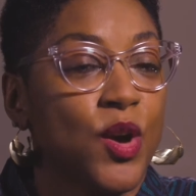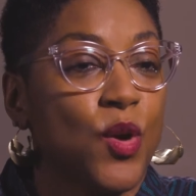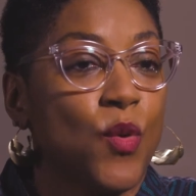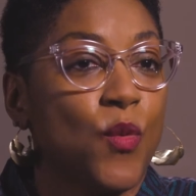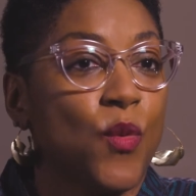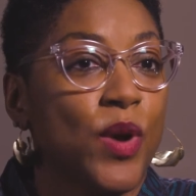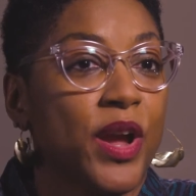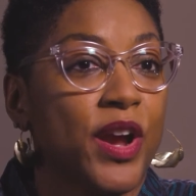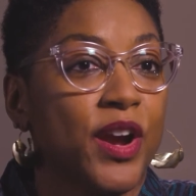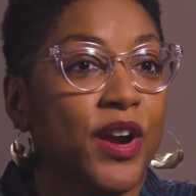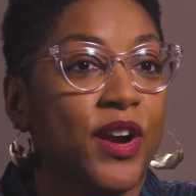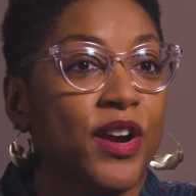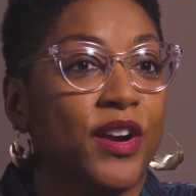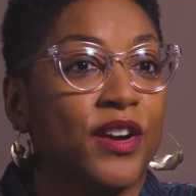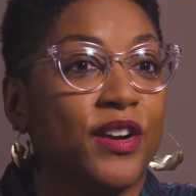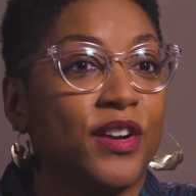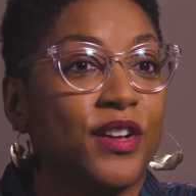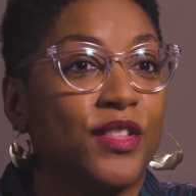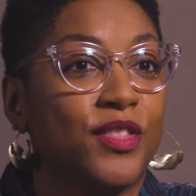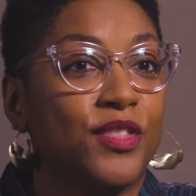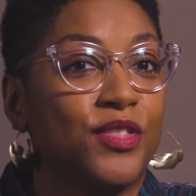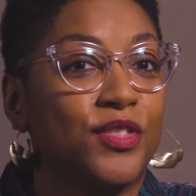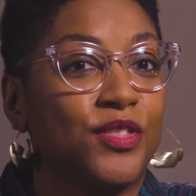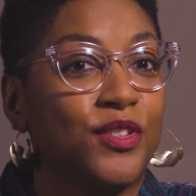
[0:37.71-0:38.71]
where
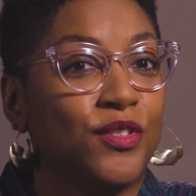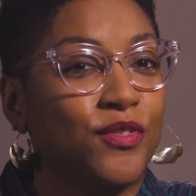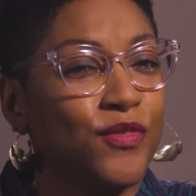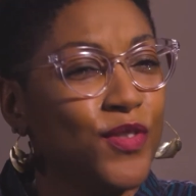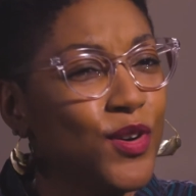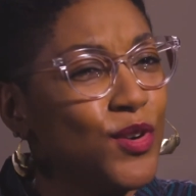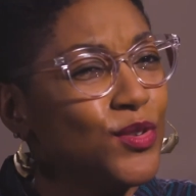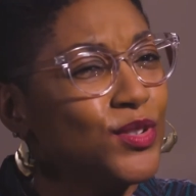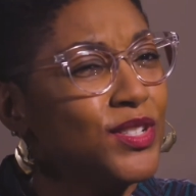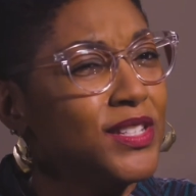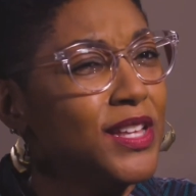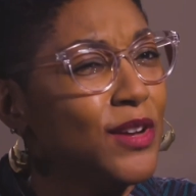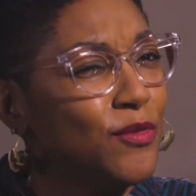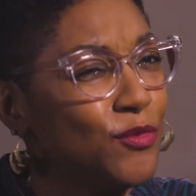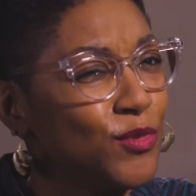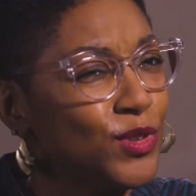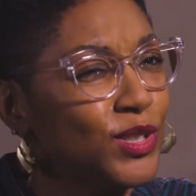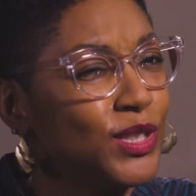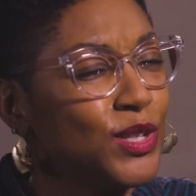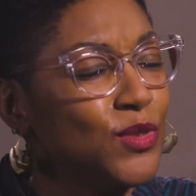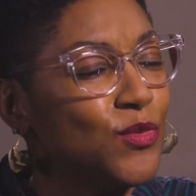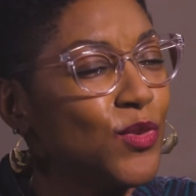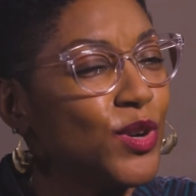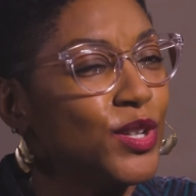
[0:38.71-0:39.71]
the folks that
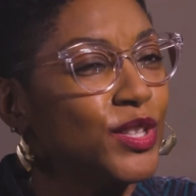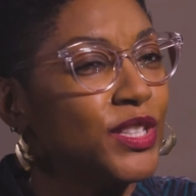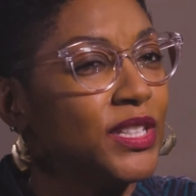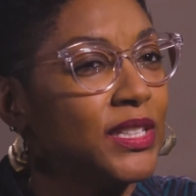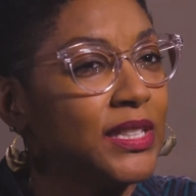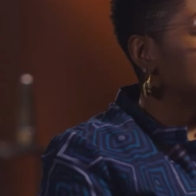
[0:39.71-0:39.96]
really were the